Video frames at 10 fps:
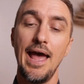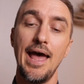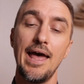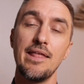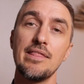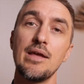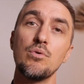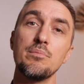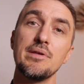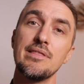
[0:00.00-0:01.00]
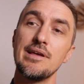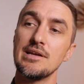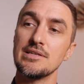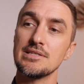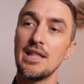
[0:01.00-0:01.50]
And they would be
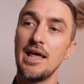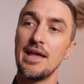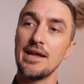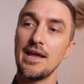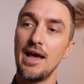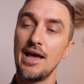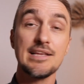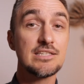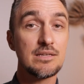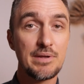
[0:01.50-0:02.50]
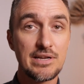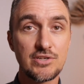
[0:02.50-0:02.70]
things like histamine